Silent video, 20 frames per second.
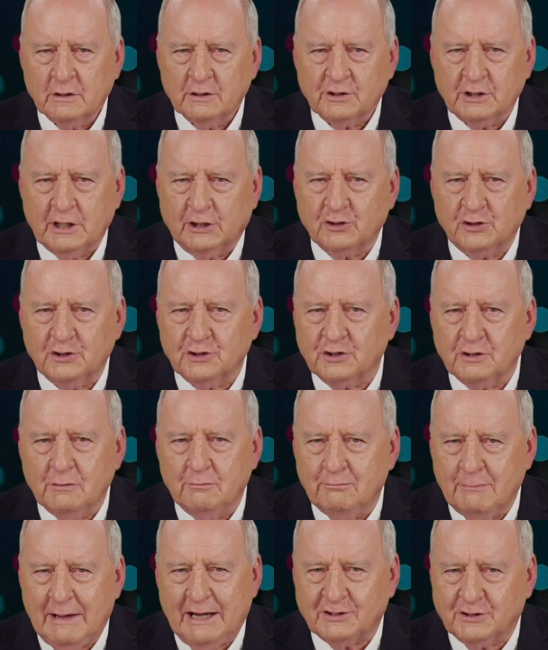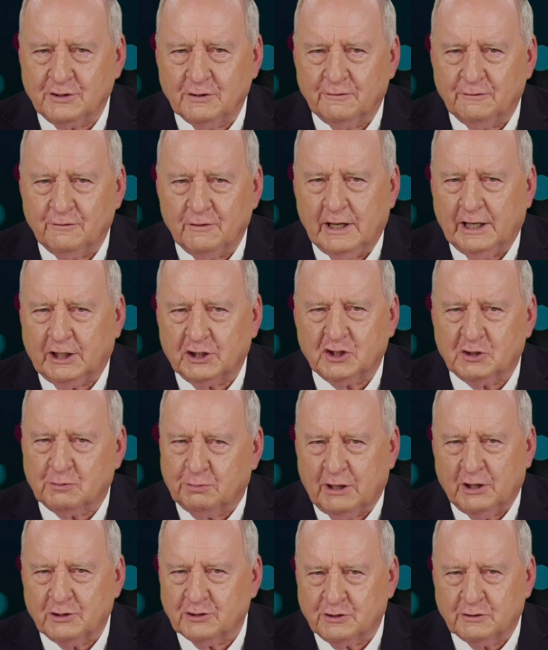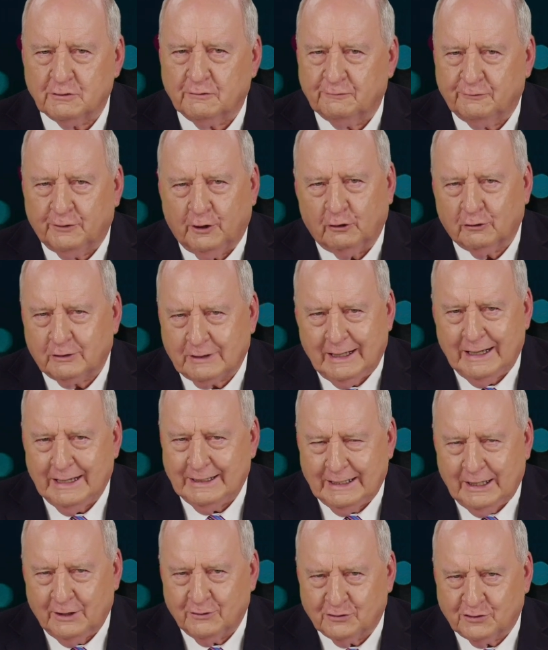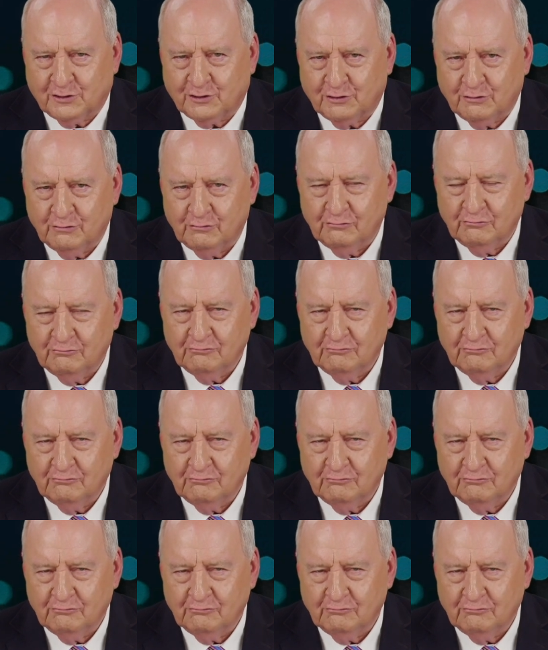such as massive explosive volcanoes.